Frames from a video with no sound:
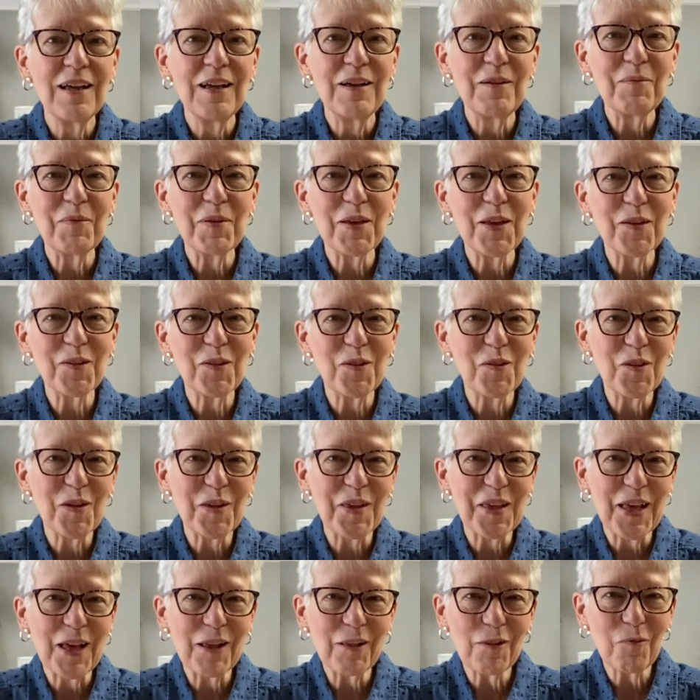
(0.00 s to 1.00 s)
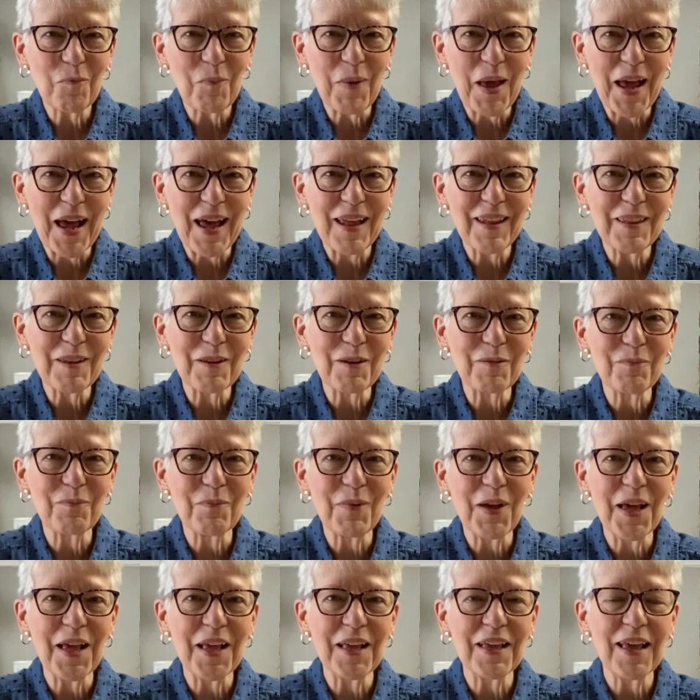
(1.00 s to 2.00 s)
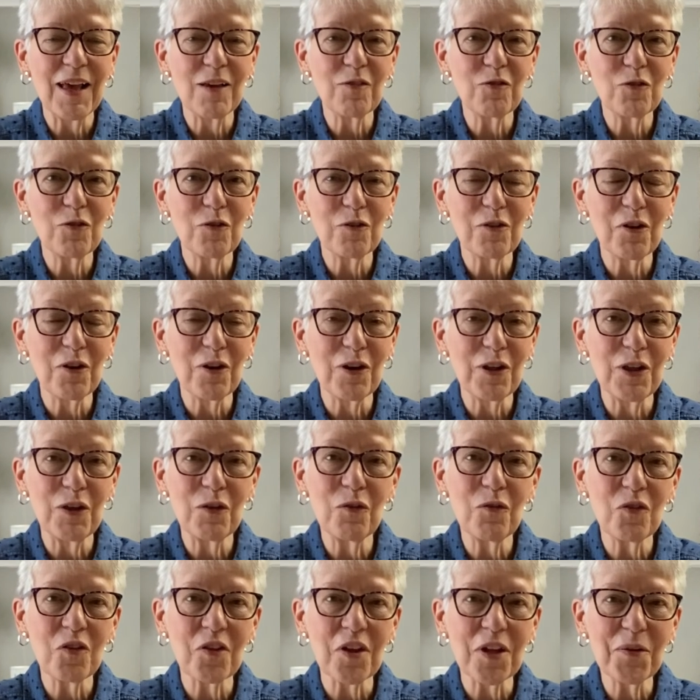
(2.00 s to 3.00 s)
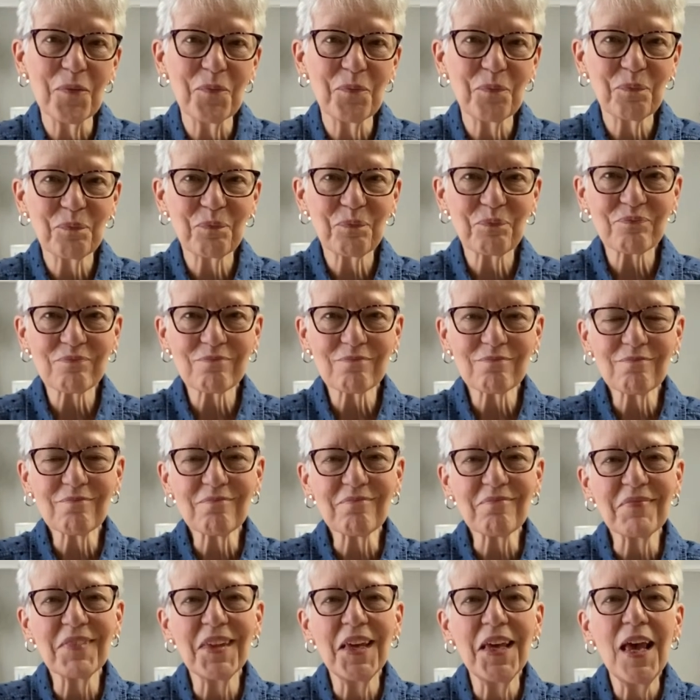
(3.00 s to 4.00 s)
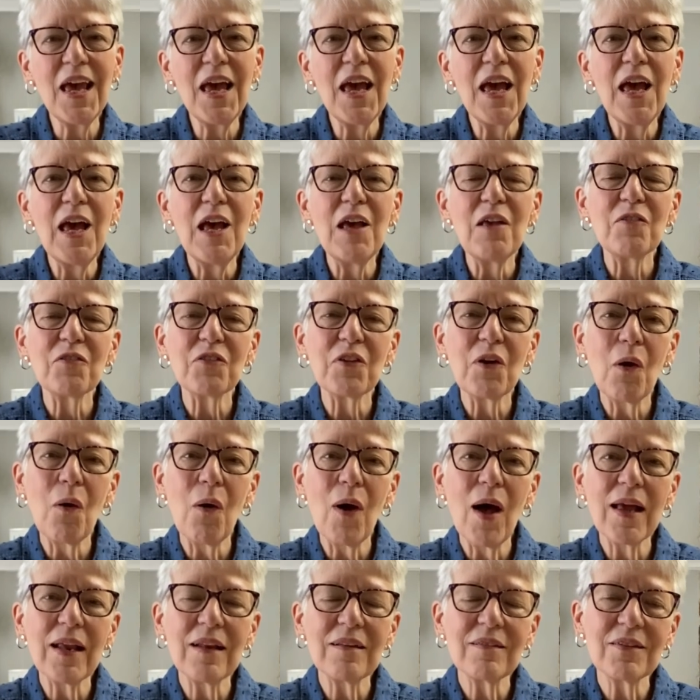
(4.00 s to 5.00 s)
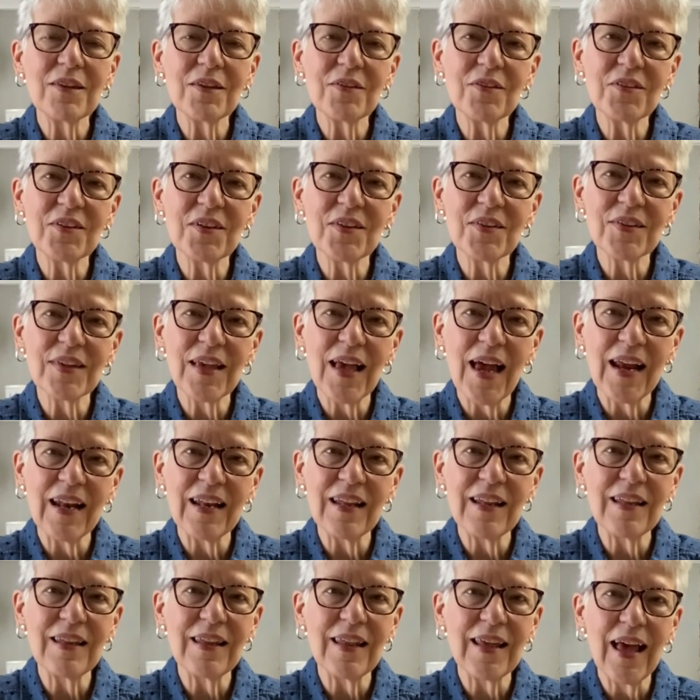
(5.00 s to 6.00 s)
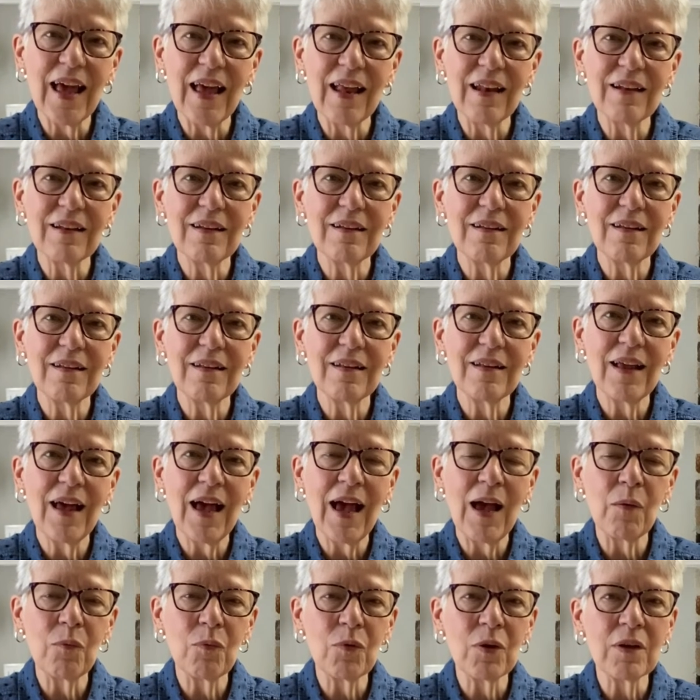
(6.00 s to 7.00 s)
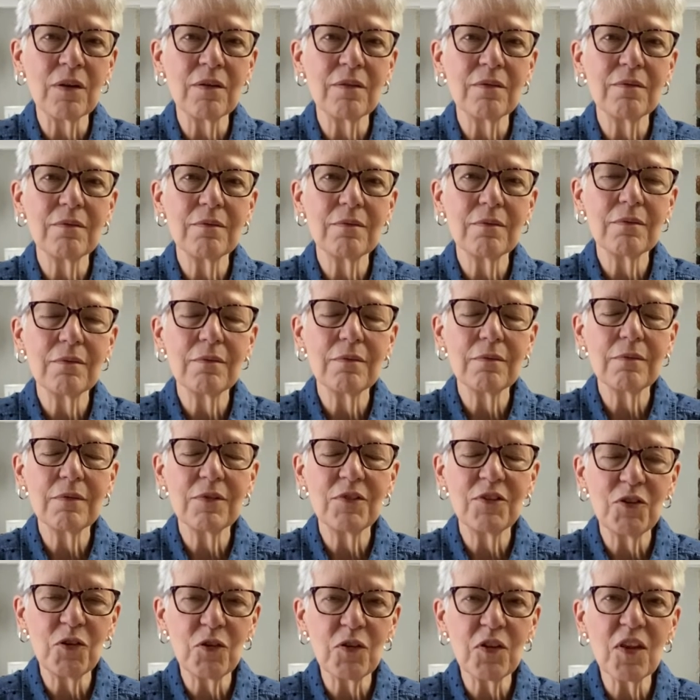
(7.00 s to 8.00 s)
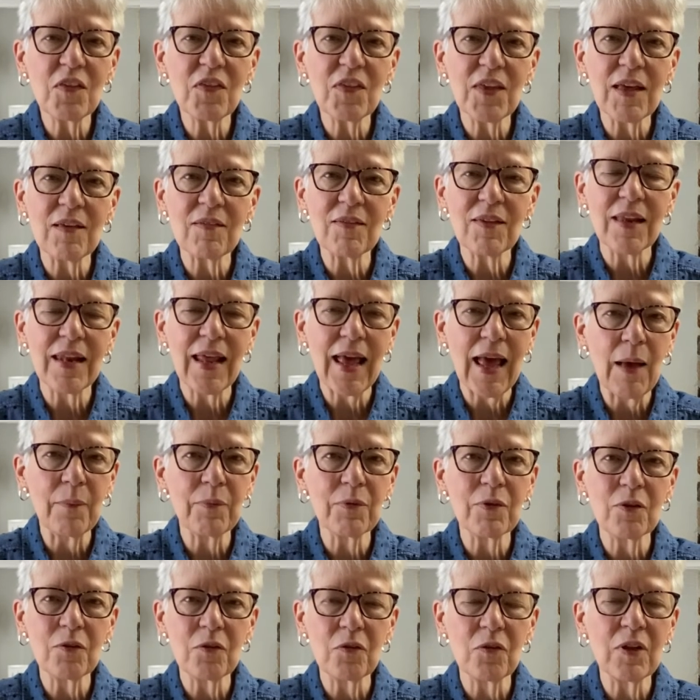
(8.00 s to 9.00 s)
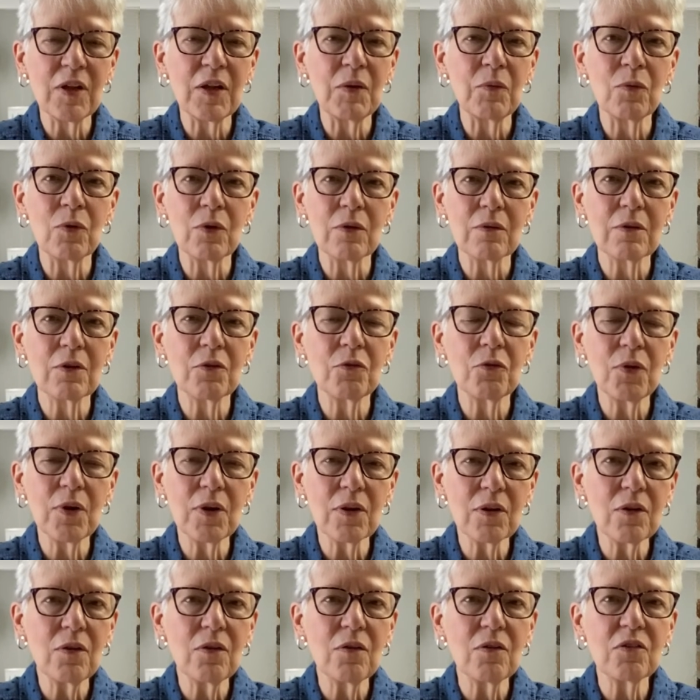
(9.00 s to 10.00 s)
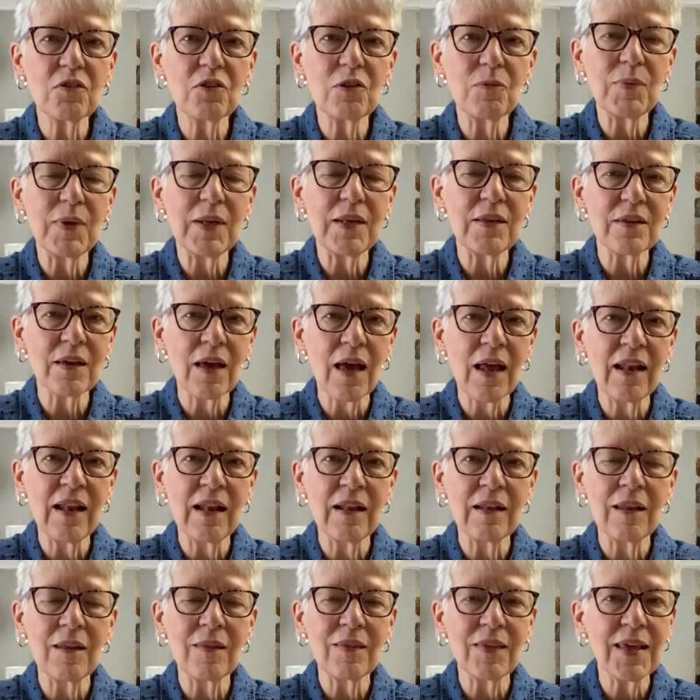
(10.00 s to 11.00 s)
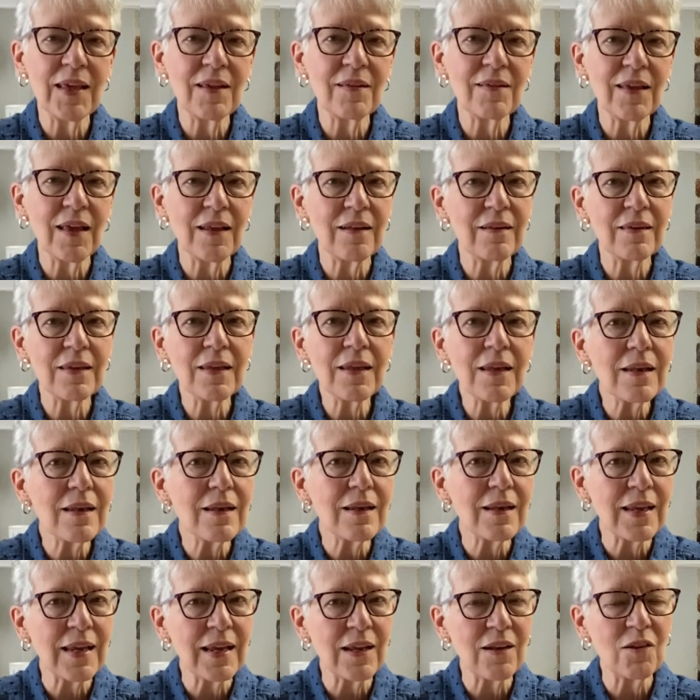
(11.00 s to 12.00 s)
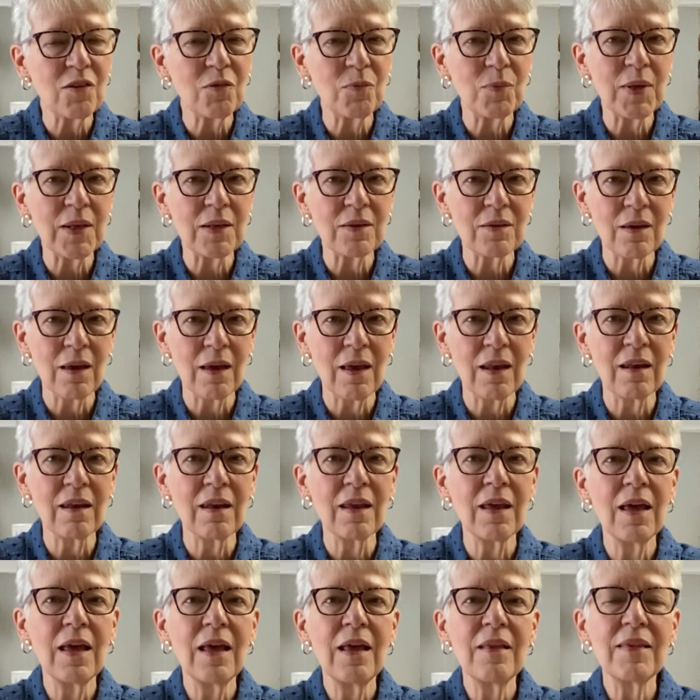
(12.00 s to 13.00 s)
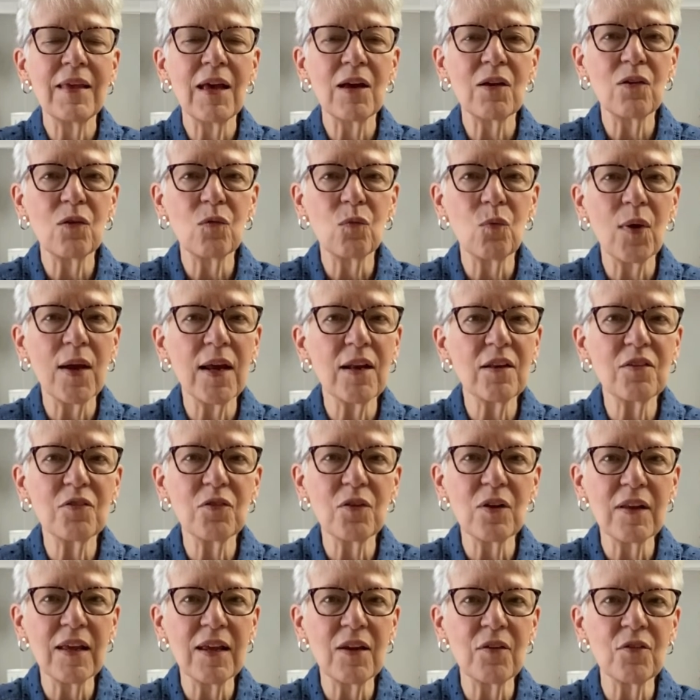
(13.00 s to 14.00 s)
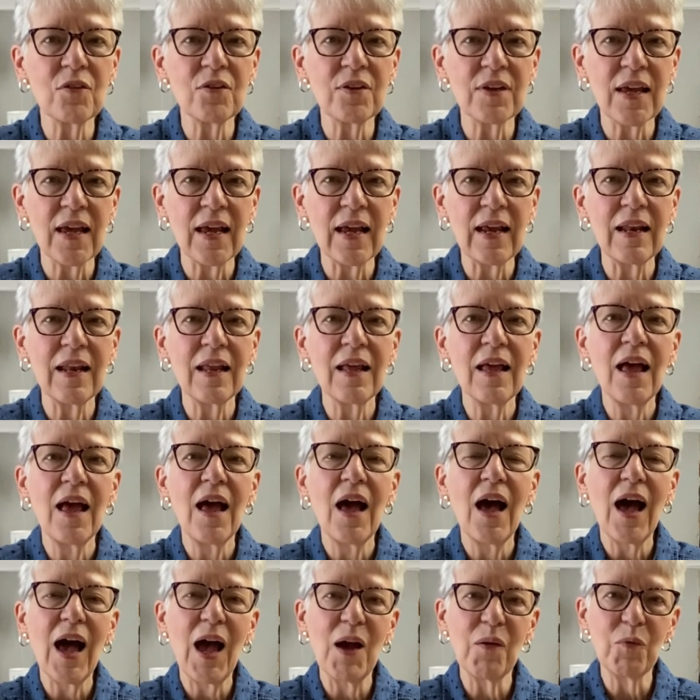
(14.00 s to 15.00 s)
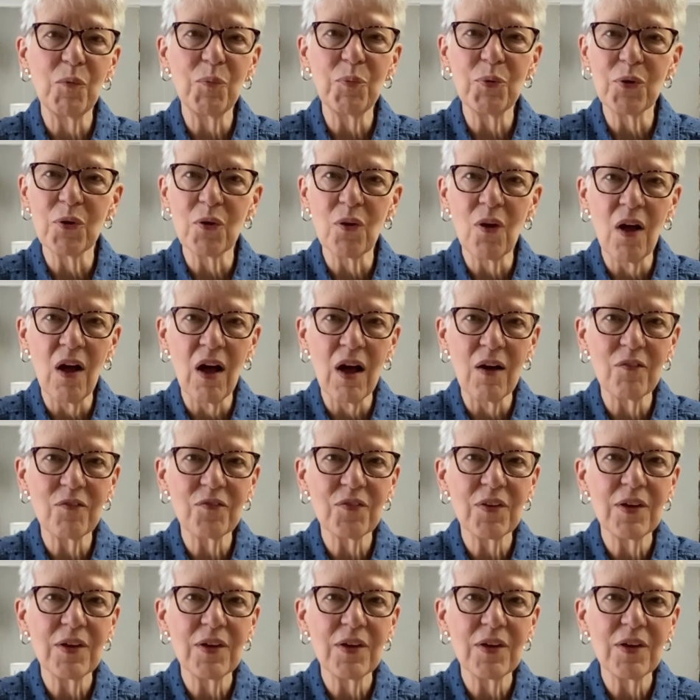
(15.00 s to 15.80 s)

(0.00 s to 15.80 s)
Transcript: because it's a guest bath and my guests are going to use it. So I just decided that I would do the things that absolutely were critical to be done, and the things that didn't need to be done that could wait till a later date, I would put off.